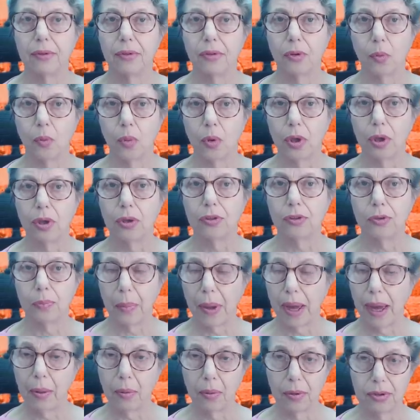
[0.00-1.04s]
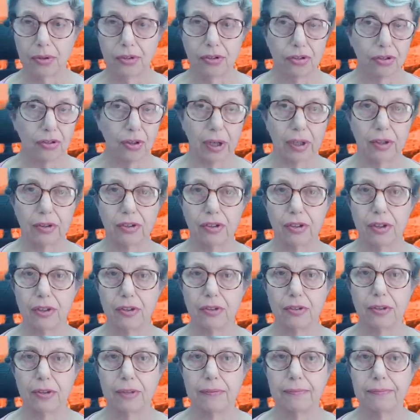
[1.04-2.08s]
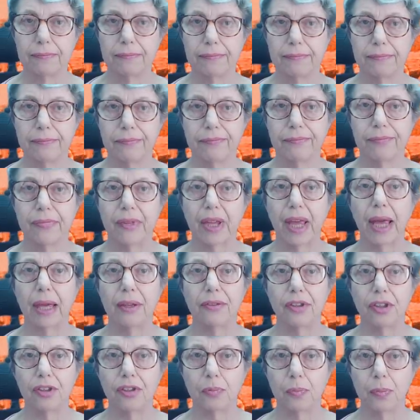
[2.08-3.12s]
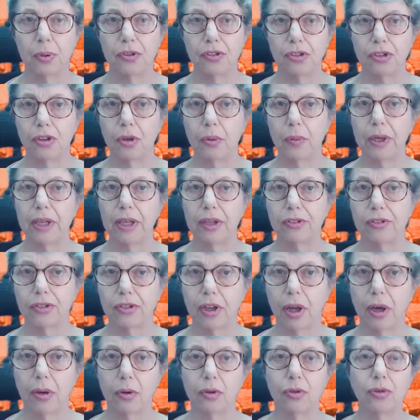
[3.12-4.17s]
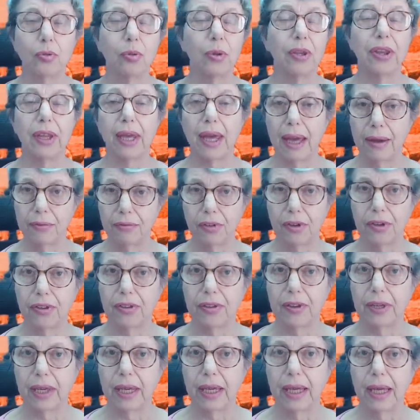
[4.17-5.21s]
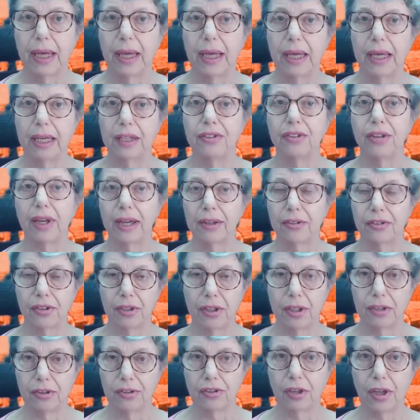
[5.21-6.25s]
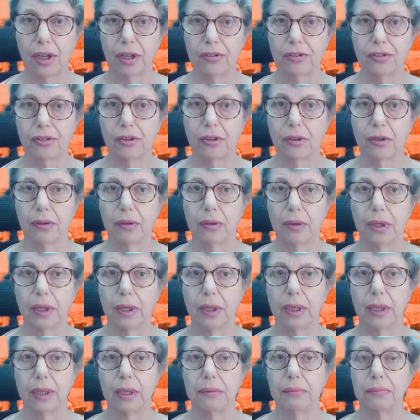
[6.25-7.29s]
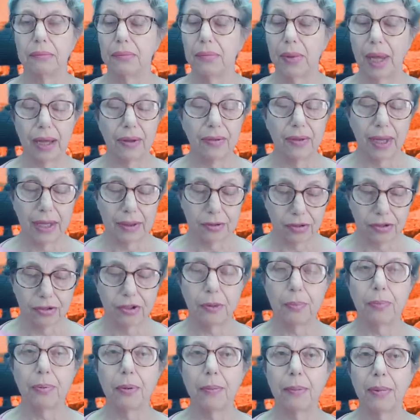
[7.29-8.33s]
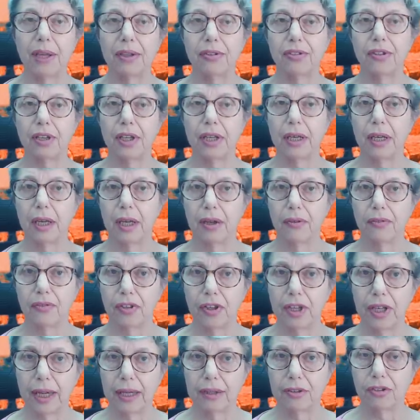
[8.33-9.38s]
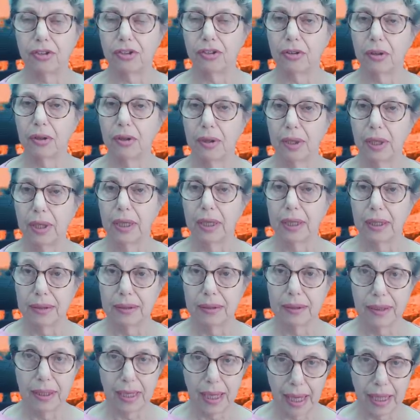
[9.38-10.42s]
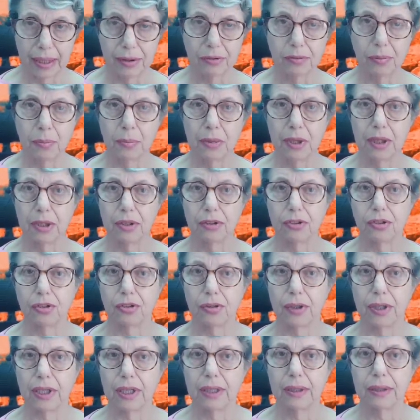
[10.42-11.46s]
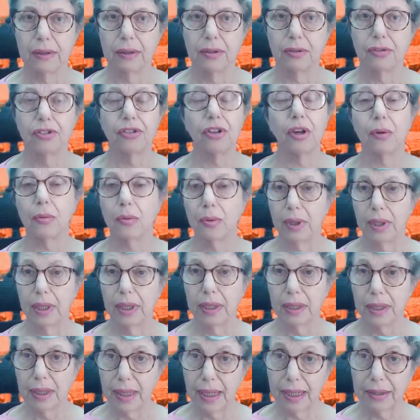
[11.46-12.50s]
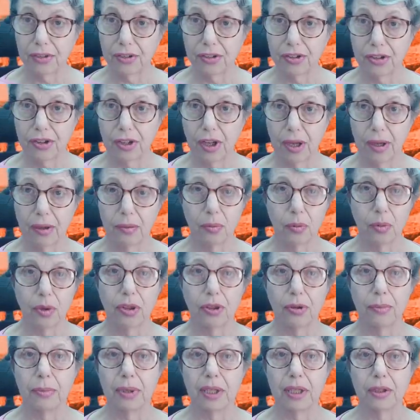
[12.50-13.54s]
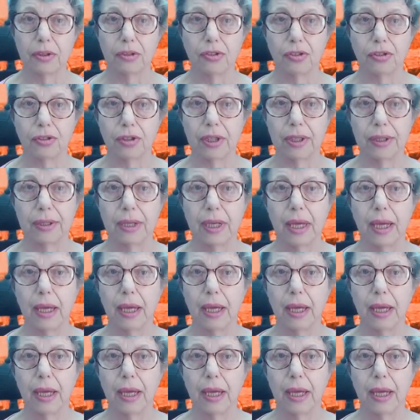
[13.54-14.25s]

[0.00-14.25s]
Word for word: the world power structures and it's pursuing its goals with everything it has in its arsenal and that's diplomatic, financial, and military. So let's start with the military.